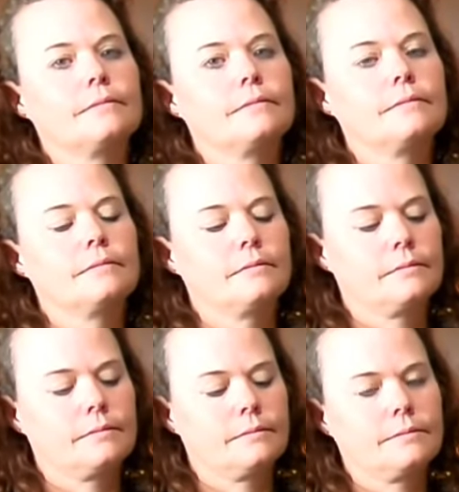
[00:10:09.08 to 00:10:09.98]

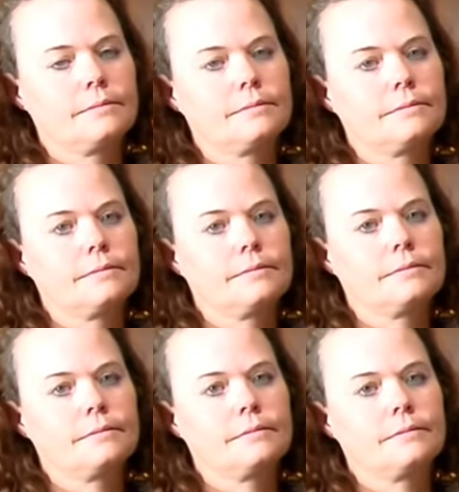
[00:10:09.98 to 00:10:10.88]

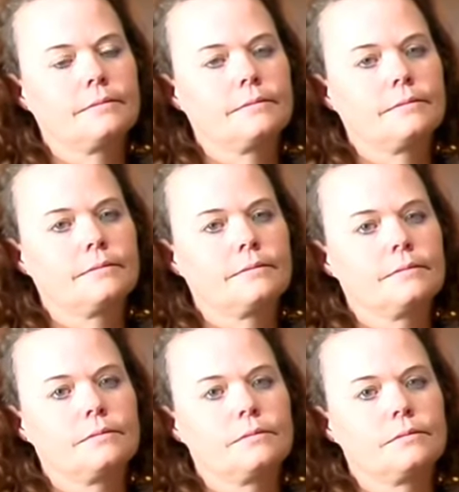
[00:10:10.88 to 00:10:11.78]

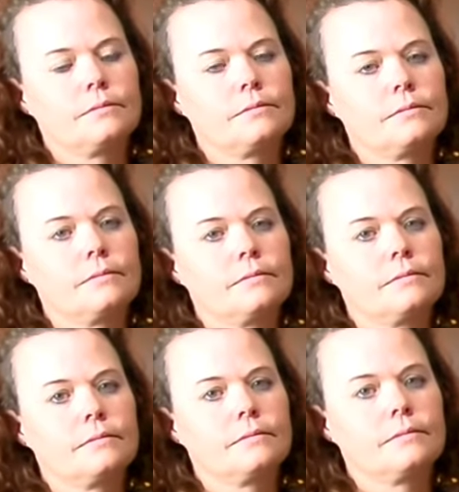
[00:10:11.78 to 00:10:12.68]

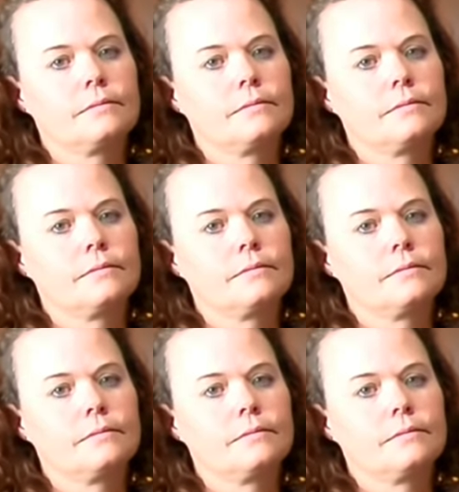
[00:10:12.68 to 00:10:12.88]
No words are spoken by the person on screen.